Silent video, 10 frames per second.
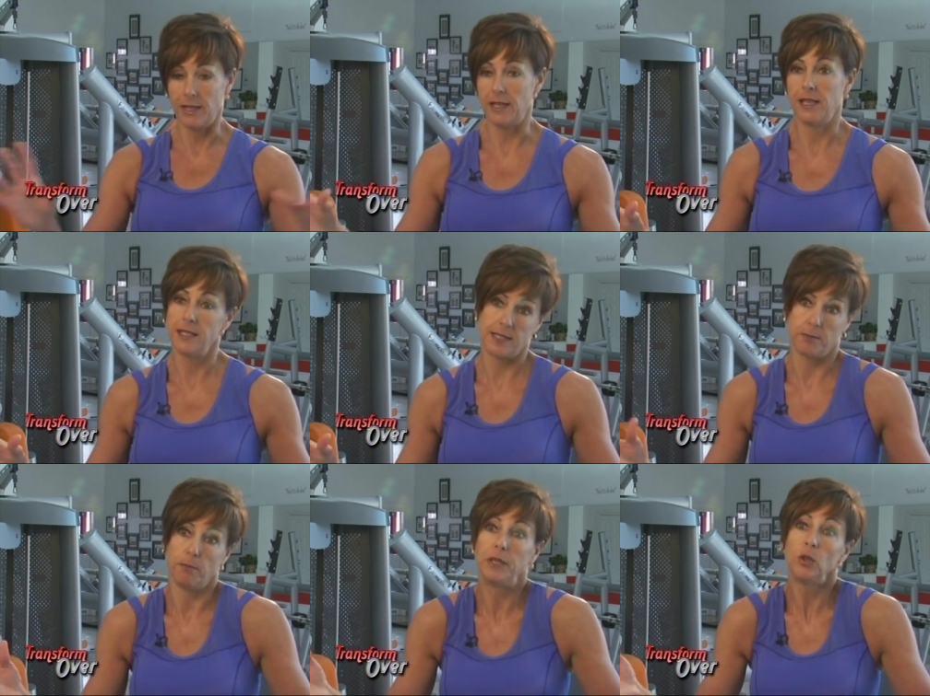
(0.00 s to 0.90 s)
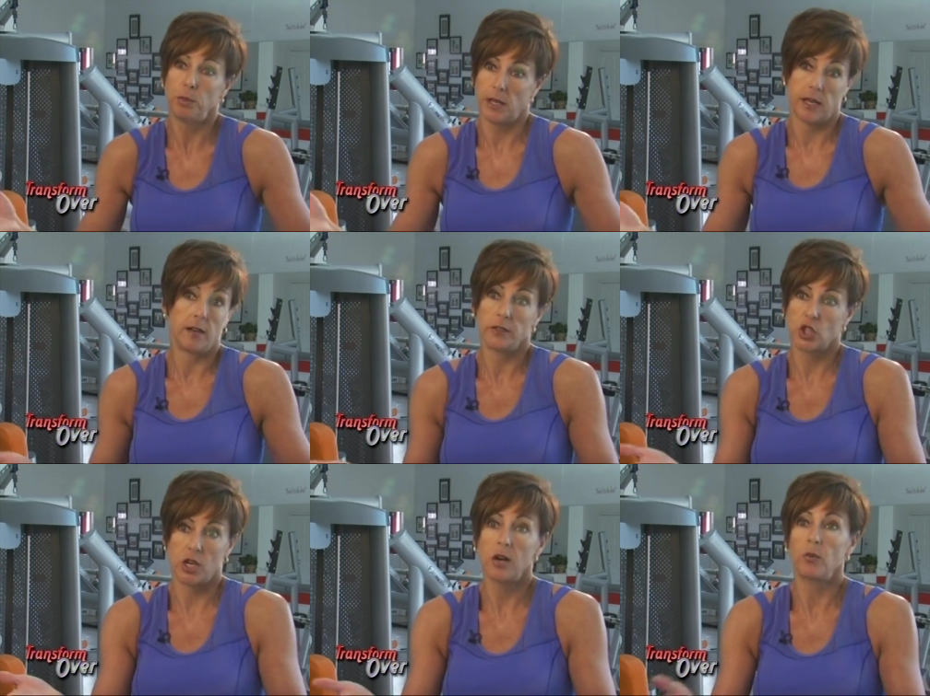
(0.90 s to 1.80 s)
his meal plan, I'll
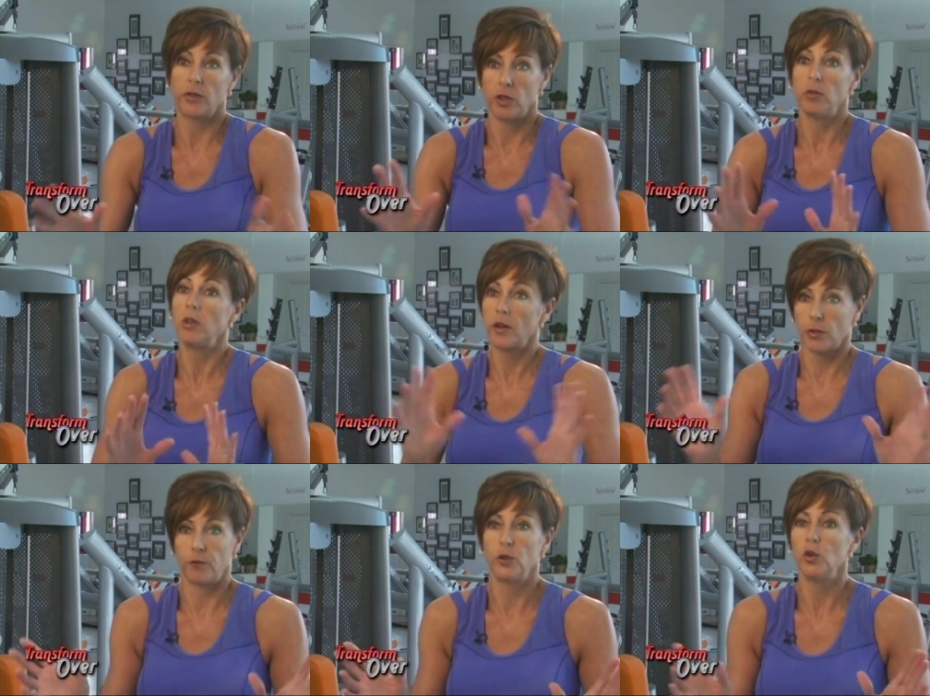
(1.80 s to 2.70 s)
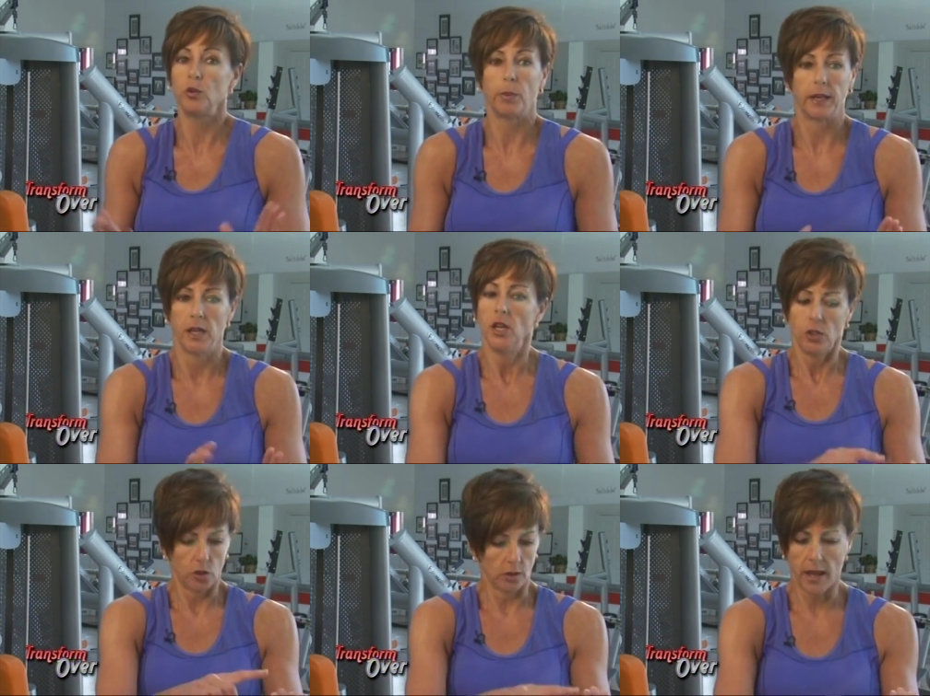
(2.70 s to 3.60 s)
share it with you, not the food, but
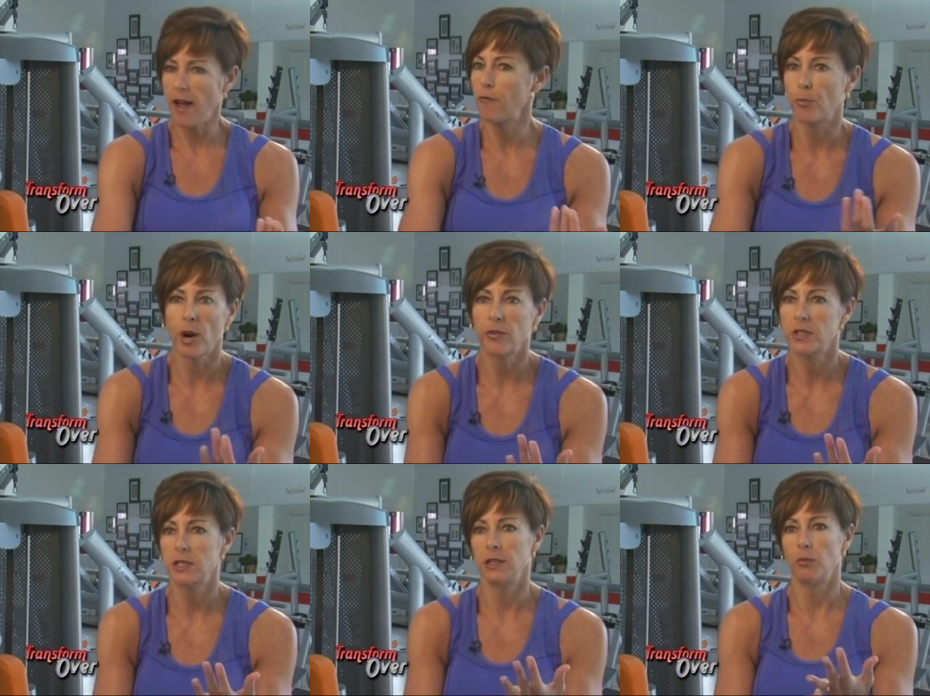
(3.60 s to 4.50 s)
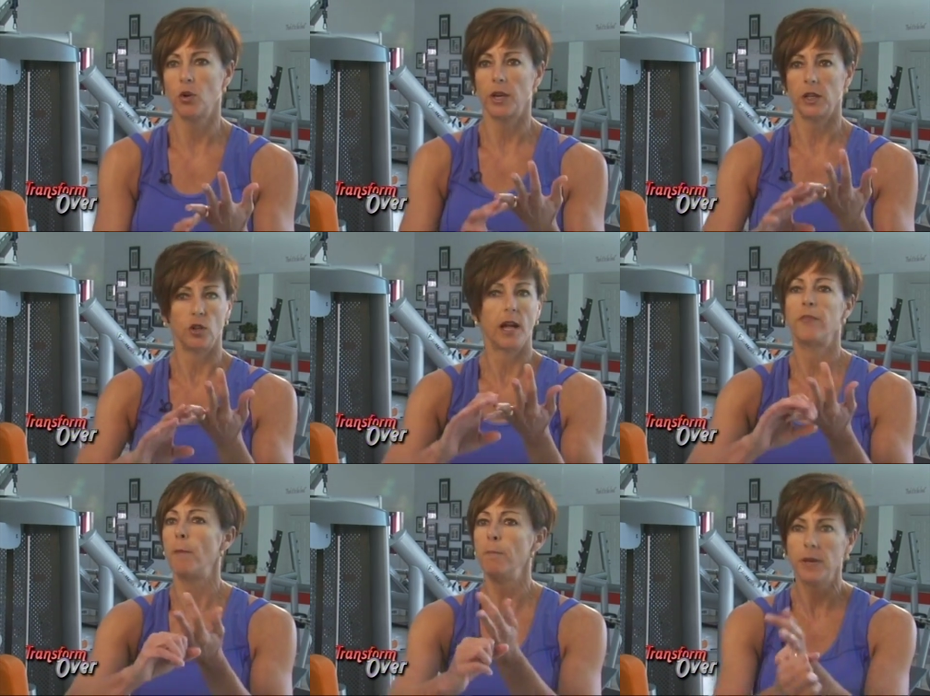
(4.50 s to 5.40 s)
you'll have breakfast in the morning, you'll
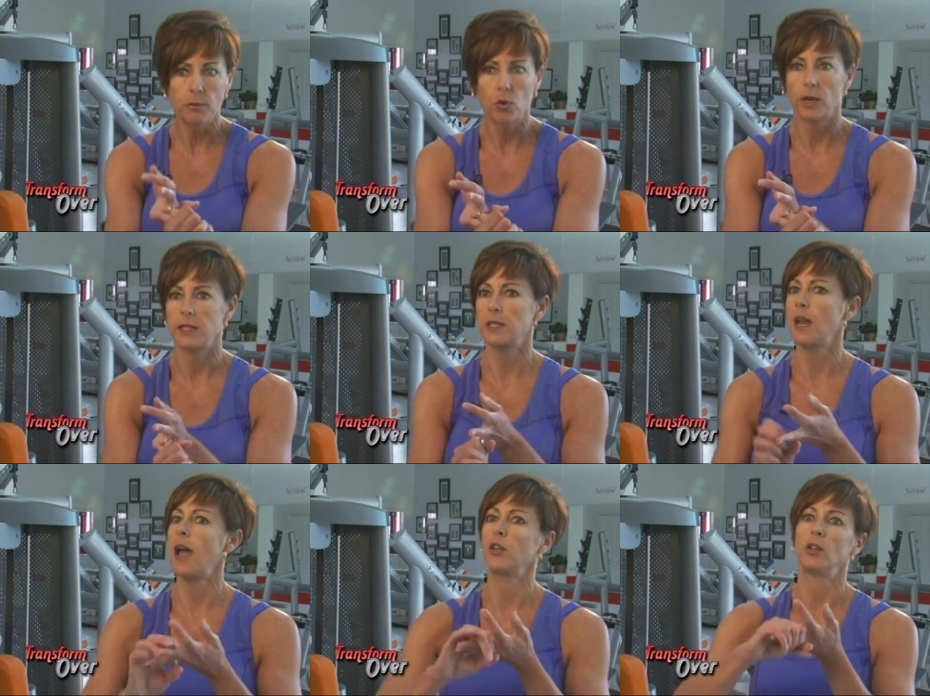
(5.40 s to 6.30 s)
have a mid-morning snack,